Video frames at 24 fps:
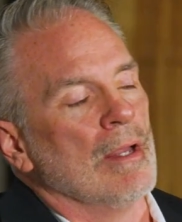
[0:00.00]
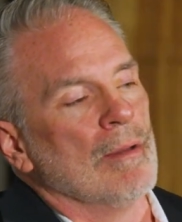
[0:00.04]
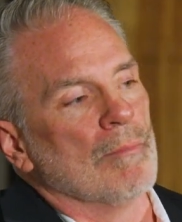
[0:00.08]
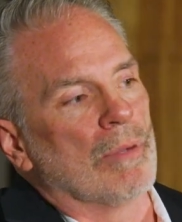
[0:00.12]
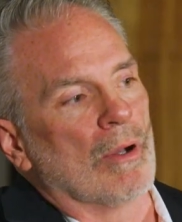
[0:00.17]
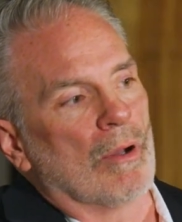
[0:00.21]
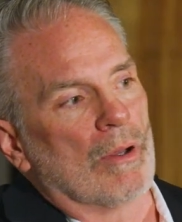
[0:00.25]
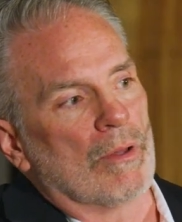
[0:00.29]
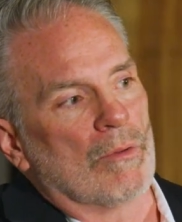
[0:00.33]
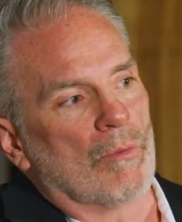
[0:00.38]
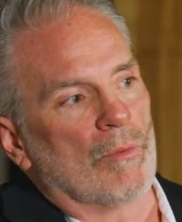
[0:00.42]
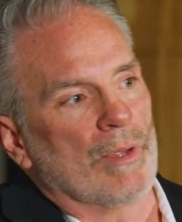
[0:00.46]

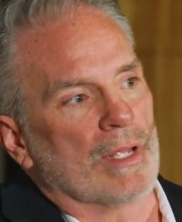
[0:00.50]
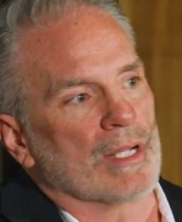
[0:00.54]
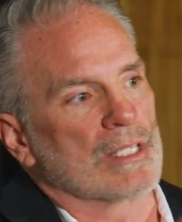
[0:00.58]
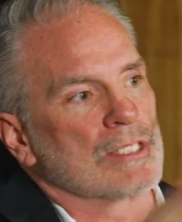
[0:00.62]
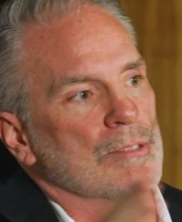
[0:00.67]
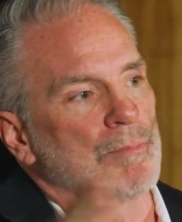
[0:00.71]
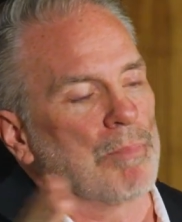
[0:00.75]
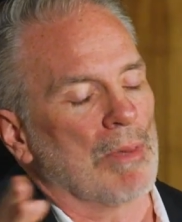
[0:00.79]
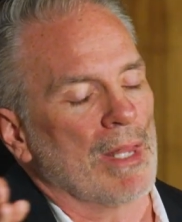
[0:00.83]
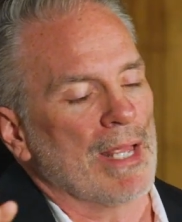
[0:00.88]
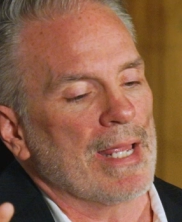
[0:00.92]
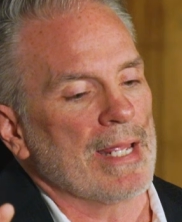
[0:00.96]
But we
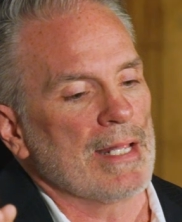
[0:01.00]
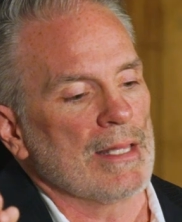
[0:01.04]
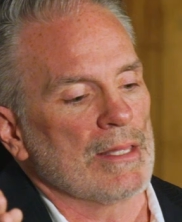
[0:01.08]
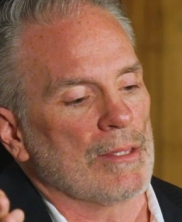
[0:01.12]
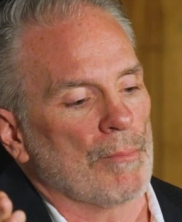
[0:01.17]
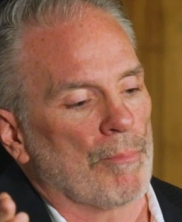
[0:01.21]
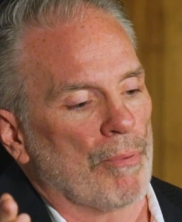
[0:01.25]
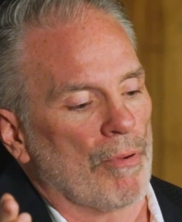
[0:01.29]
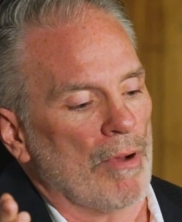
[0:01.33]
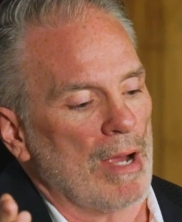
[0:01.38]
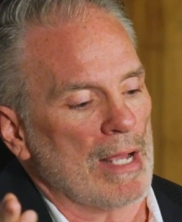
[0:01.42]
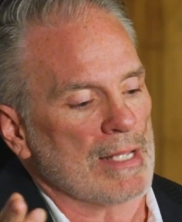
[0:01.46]
explained
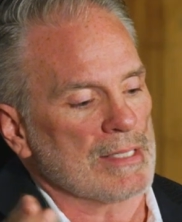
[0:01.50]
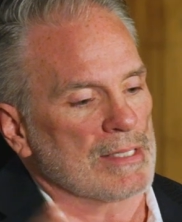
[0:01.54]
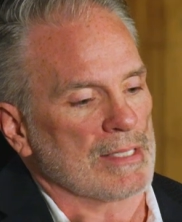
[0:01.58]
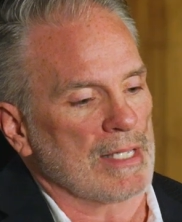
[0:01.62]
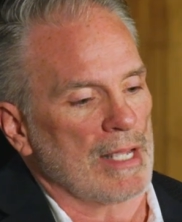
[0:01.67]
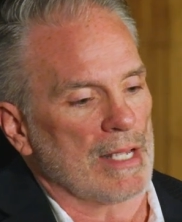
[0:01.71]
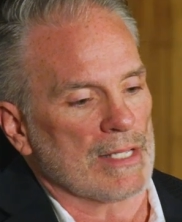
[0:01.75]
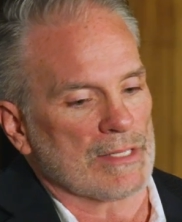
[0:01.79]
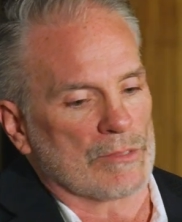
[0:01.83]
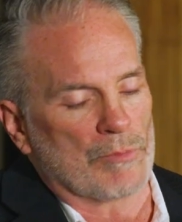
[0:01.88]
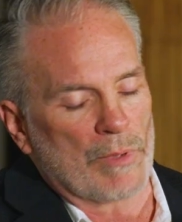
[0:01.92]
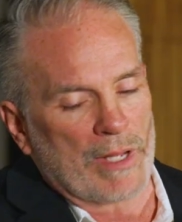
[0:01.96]
the
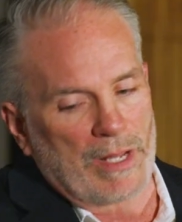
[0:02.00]
process.